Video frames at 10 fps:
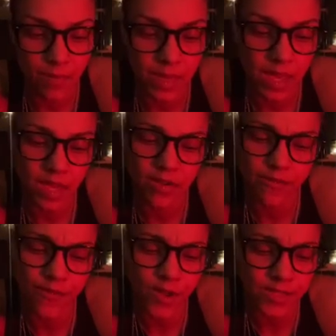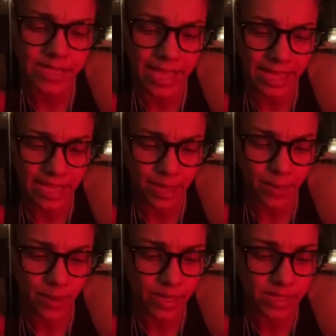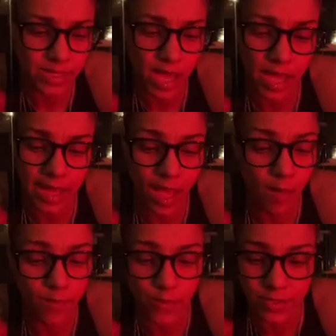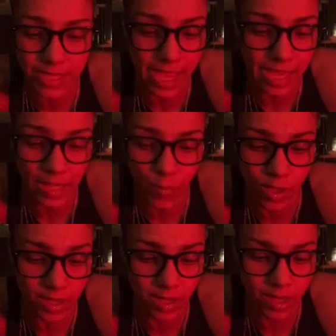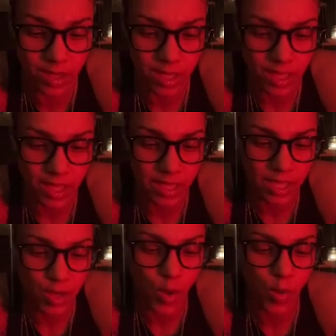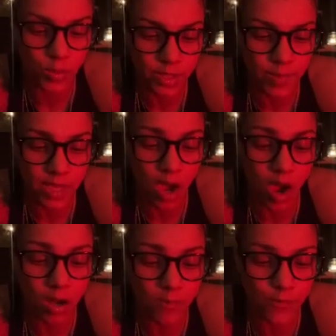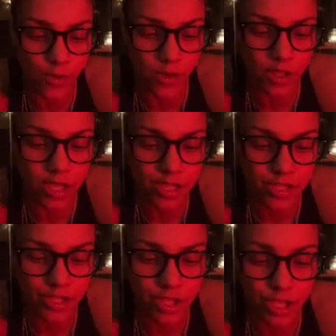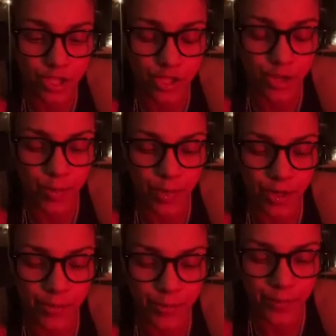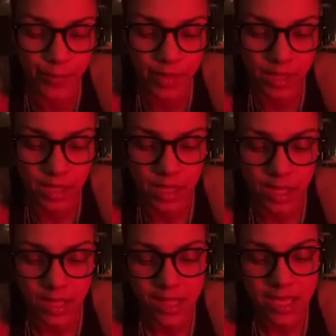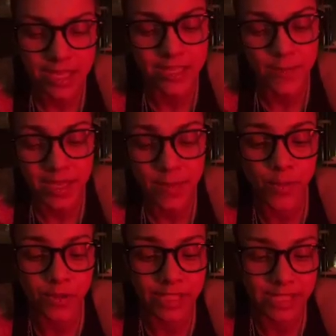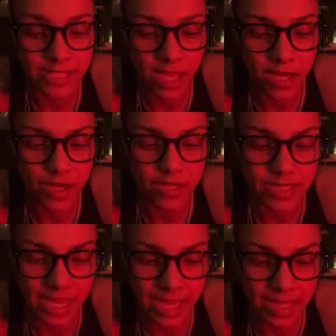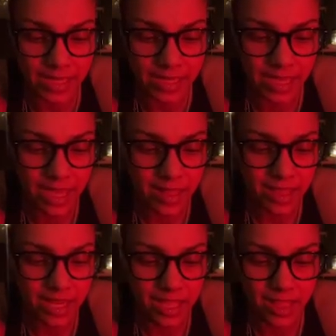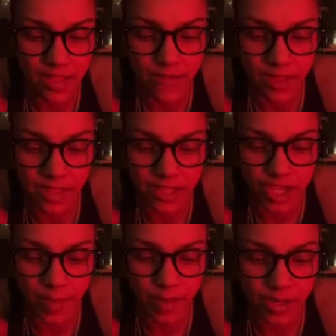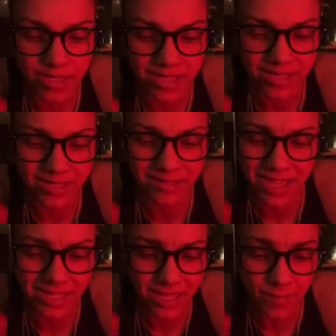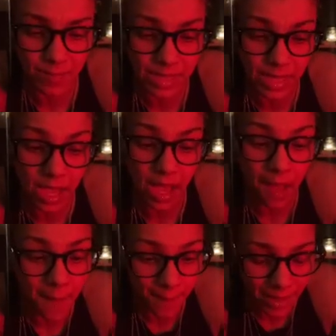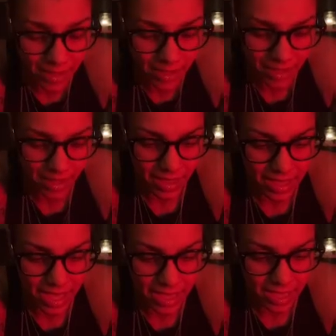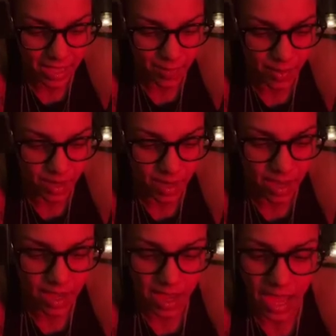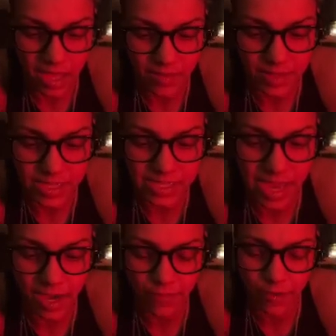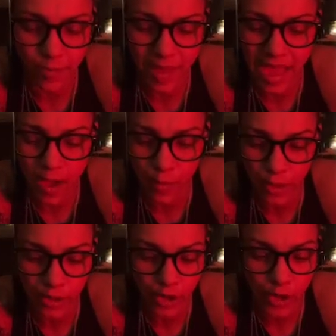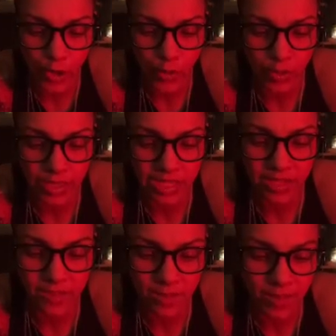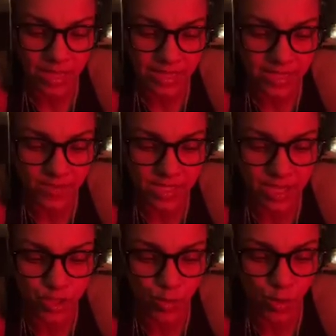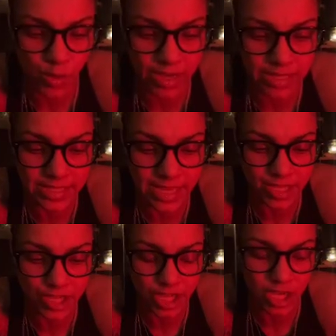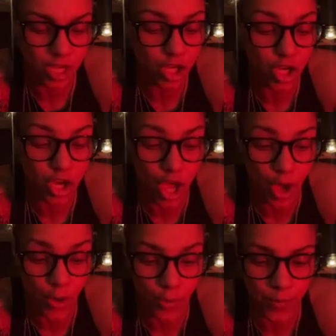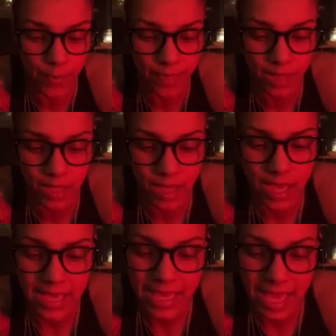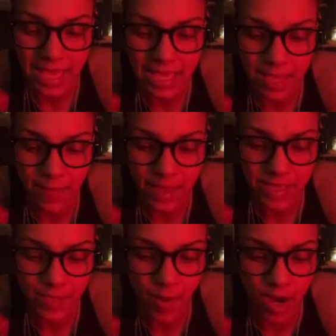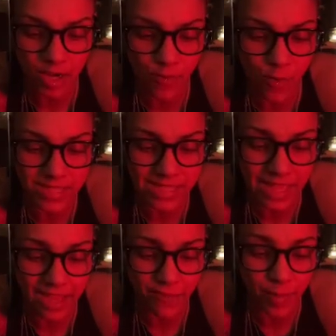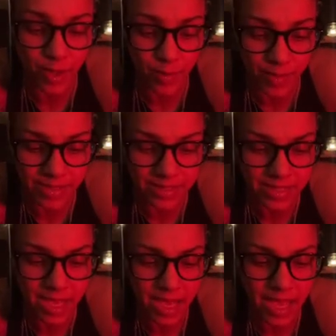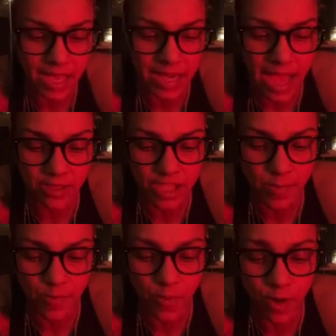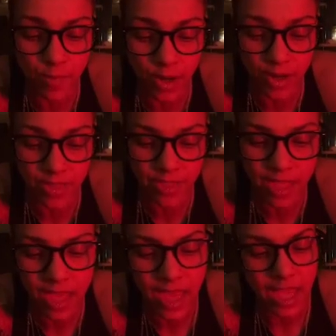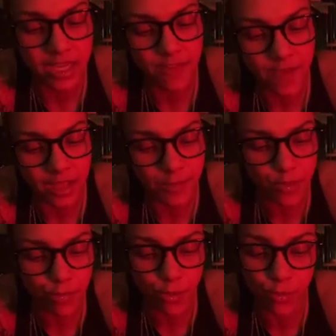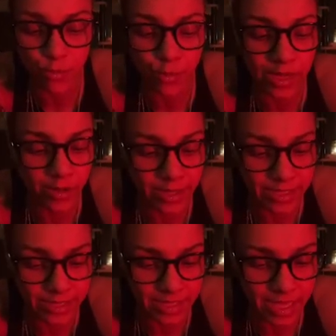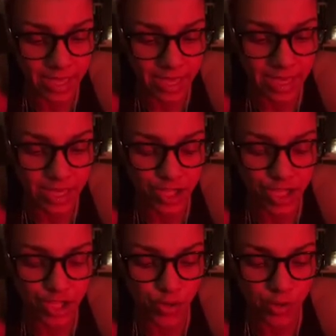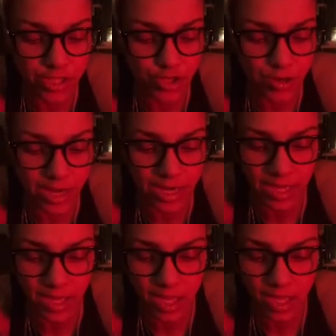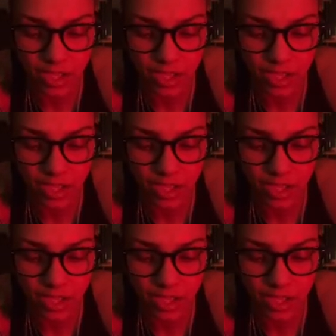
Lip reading: Being a false gatekeeper is not helpful to anyone. It can only be harmful to the usurper. These people need to understand that in the village, a person doesn't become a gatekeeper out of a desire for power or even because of sexual orientation. No. Gatekeeping is part of one's life purpose, announced before birth, and developed through rigorous initiatory training